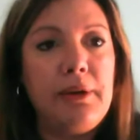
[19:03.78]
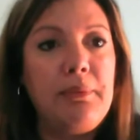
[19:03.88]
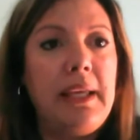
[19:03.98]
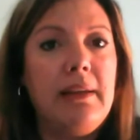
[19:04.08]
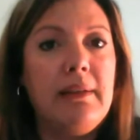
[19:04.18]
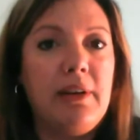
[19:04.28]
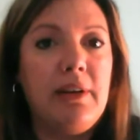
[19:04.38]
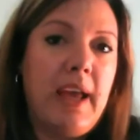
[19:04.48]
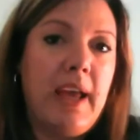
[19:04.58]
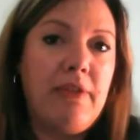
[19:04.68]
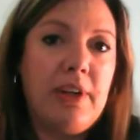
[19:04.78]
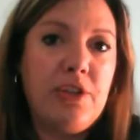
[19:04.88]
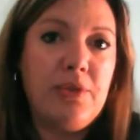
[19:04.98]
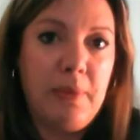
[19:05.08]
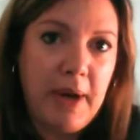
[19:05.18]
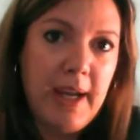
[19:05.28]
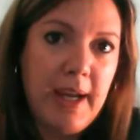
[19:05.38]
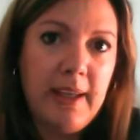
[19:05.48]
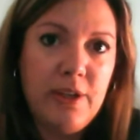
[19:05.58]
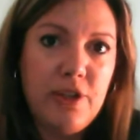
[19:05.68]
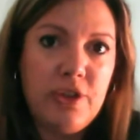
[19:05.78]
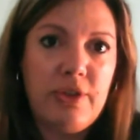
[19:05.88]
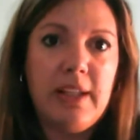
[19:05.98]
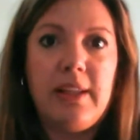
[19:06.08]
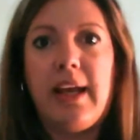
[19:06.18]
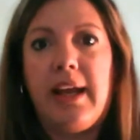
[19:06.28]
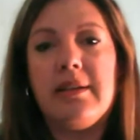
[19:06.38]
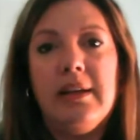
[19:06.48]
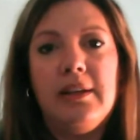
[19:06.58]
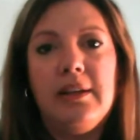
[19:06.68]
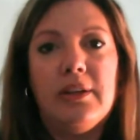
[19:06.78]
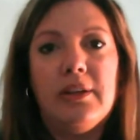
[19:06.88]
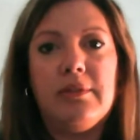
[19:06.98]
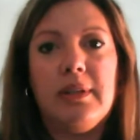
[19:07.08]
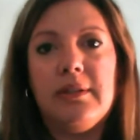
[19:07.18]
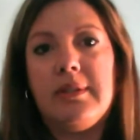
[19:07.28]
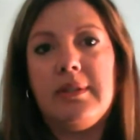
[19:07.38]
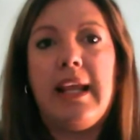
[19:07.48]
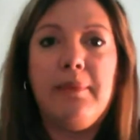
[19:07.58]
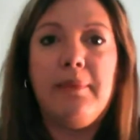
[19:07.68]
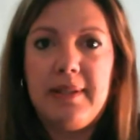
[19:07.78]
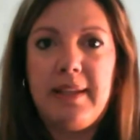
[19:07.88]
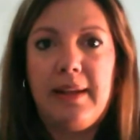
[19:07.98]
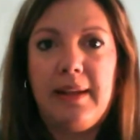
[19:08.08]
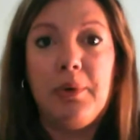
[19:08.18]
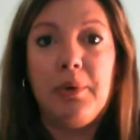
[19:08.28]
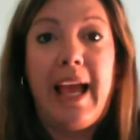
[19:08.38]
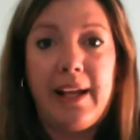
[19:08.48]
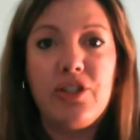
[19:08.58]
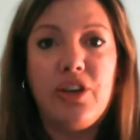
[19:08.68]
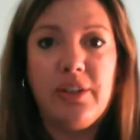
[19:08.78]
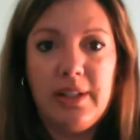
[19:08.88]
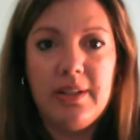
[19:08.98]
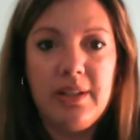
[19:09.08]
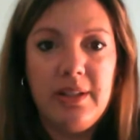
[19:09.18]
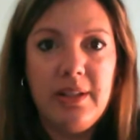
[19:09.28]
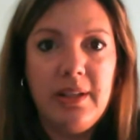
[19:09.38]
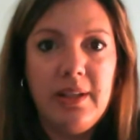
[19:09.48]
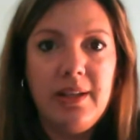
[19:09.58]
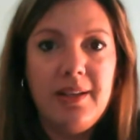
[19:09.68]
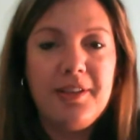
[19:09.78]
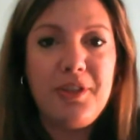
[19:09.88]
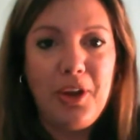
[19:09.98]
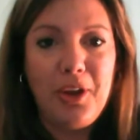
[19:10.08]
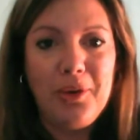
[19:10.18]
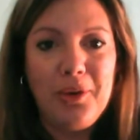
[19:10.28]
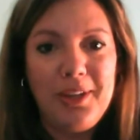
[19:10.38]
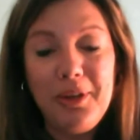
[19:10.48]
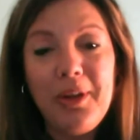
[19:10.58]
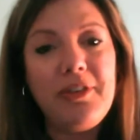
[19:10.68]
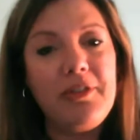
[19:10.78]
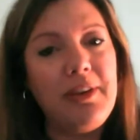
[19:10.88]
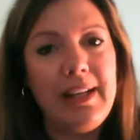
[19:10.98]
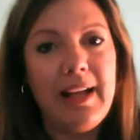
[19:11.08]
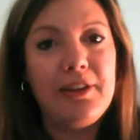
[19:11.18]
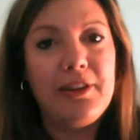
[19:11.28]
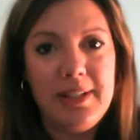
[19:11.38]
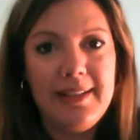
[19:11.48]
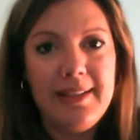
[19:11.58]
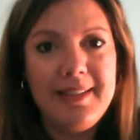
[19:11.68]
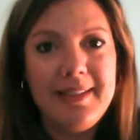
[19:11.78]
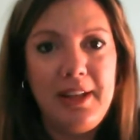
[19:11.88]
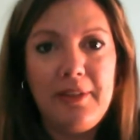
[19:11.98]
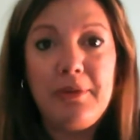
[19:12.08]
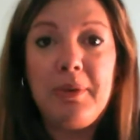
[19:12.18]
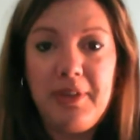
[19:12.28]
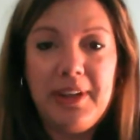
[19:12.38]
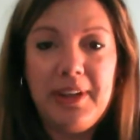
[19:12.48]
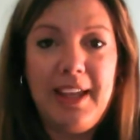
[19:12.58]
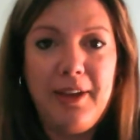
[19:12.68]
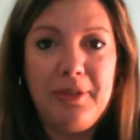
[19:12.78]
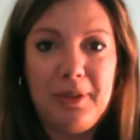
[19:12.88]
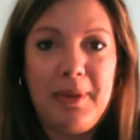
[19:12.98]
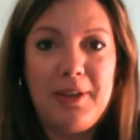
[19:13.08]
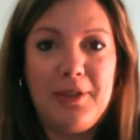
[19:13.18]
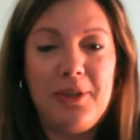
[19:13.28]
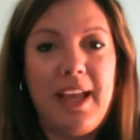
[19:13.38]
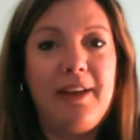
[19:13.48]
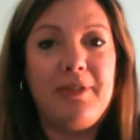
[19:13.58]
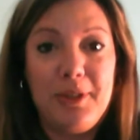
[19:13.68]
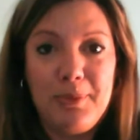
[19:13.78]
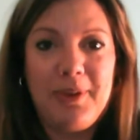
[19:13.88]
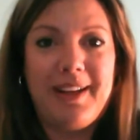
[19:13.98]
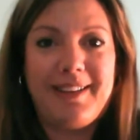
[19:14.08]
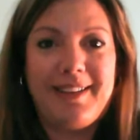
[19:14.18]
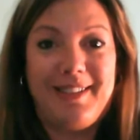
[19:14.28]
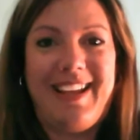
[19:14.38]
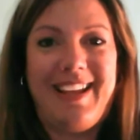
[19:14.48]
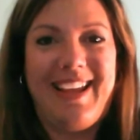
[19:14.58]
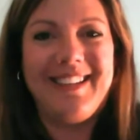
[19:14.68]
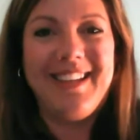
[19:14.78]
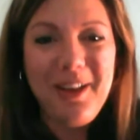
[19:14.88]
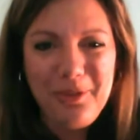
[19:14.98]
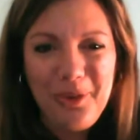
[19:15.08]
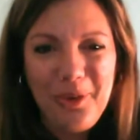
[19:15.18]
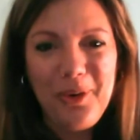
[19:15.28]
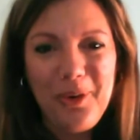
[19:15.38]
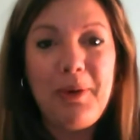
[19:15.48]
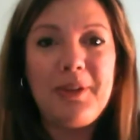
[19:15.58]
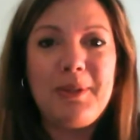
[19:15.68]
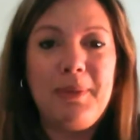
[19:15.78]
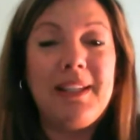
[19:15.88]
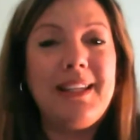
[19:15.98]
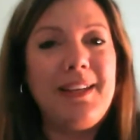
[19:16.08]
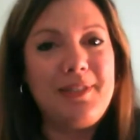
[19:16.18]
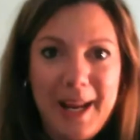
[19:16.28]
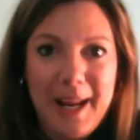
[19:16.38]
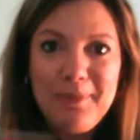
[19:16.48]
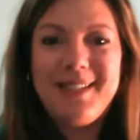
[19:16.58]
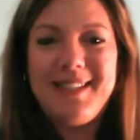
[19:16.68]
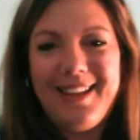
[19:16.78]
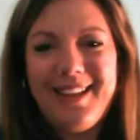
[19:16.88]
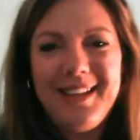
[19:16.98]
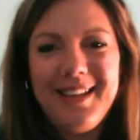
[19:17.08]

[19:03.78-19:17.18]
me on average for my industry that 10% will act on it. So if you have a very large list, you have to be very careful and make sure you have those products on hand for the possibility of 10%